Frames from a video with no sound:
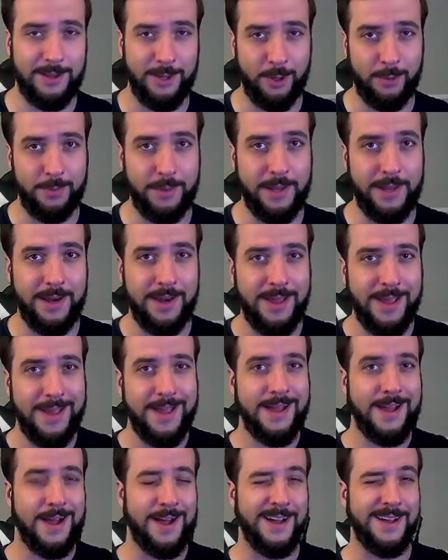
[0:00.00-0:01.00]
a little bit,
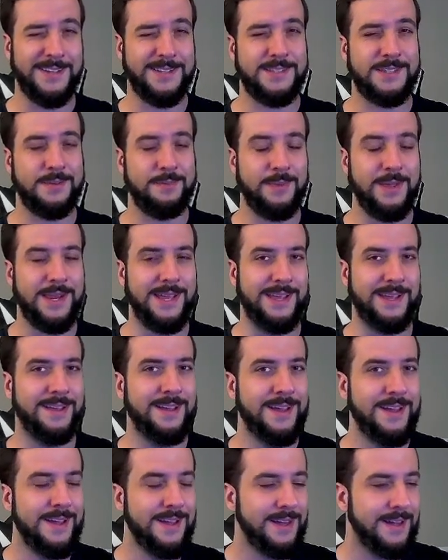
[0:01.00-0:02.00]
submitting
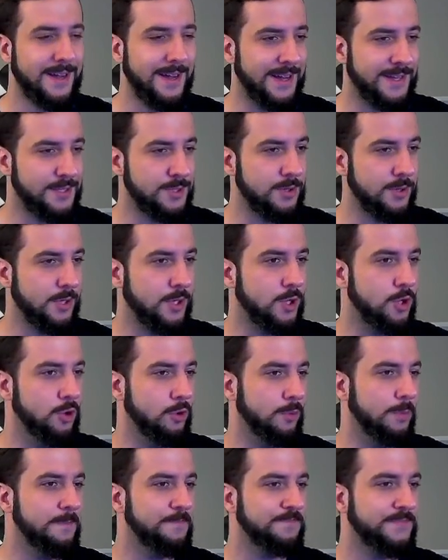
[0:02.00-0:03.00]
to the
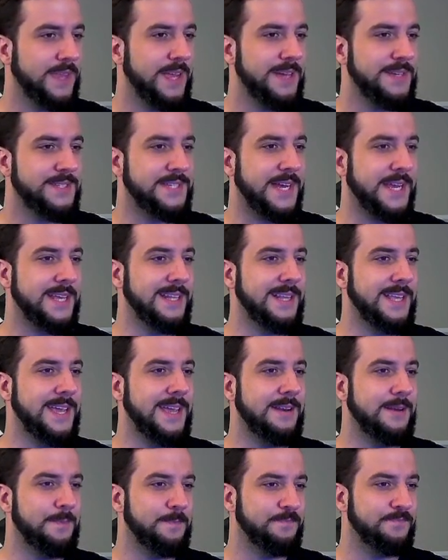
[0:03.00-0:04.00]
Goon. Second
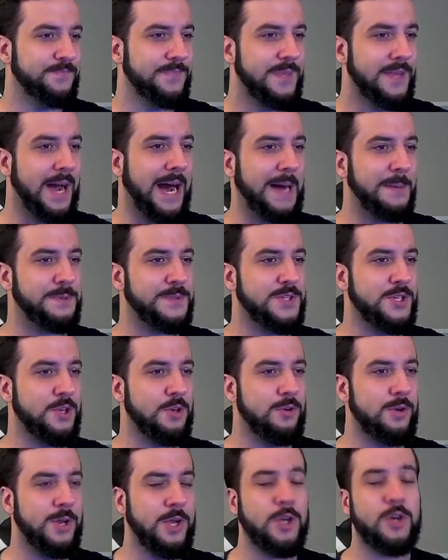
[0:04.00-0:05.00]
lead,
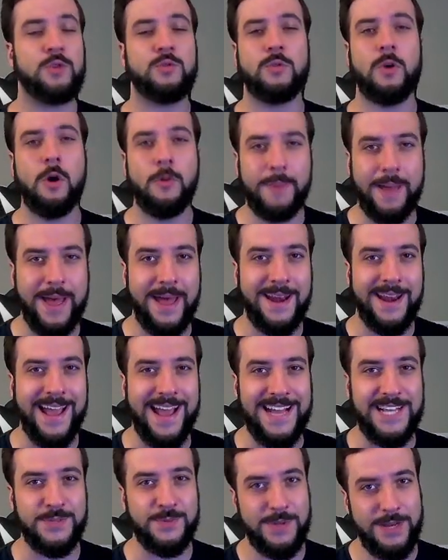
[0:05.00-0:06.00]
Obstagoon, Crobat.
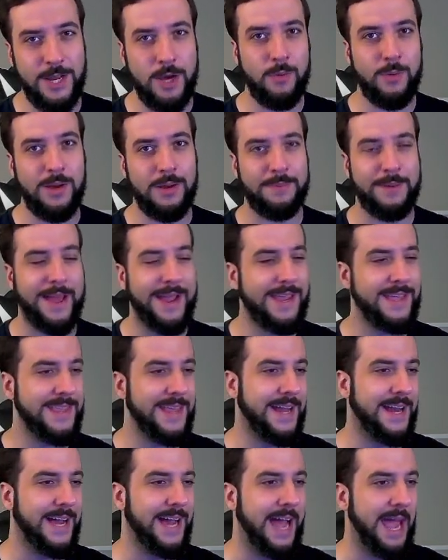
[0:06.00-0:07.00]
As we know, we are packing
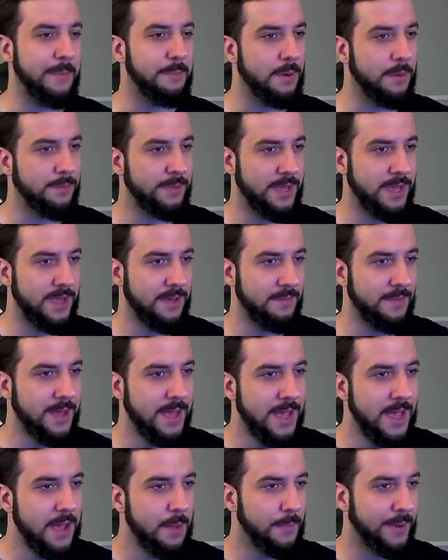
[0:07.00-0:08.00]
that Hyper Beam,
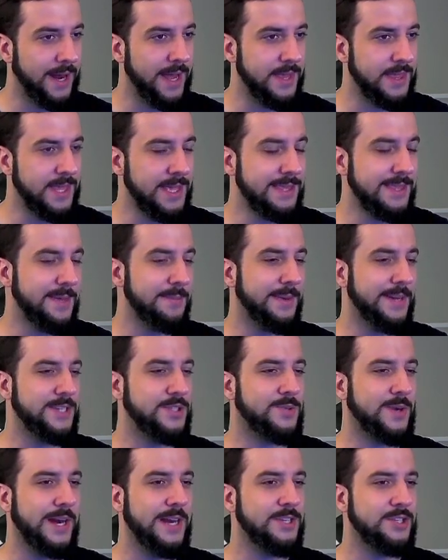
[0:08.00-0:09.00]
but I think that my
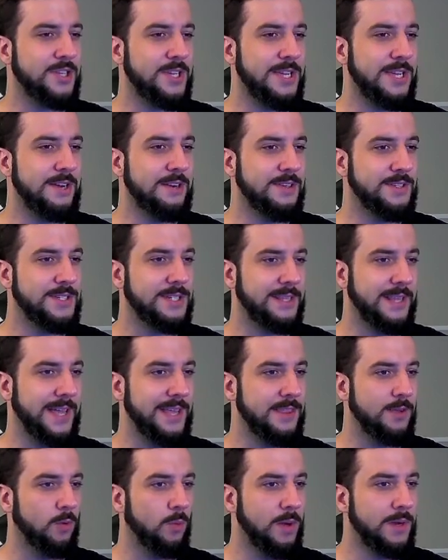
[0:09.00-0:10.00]
strategy here is to
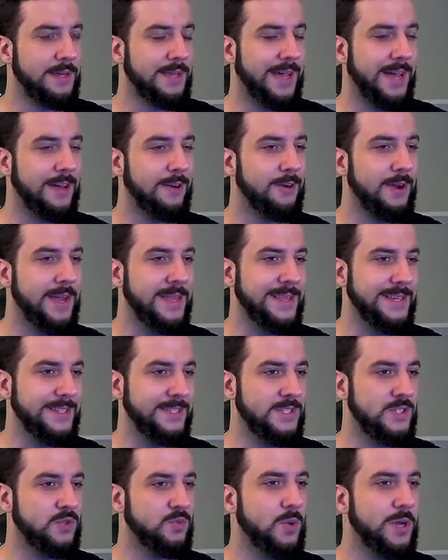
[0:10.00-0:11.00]
land the one counter and then
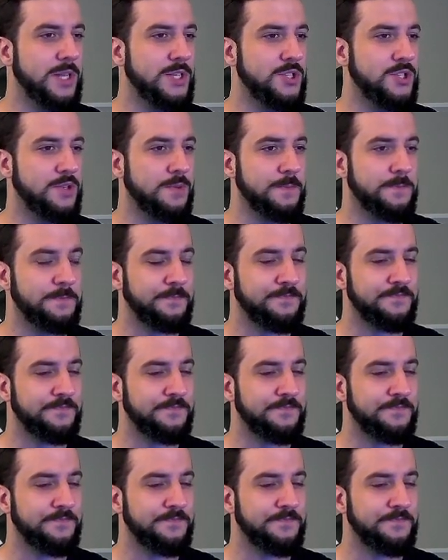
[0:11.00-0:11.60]
switch.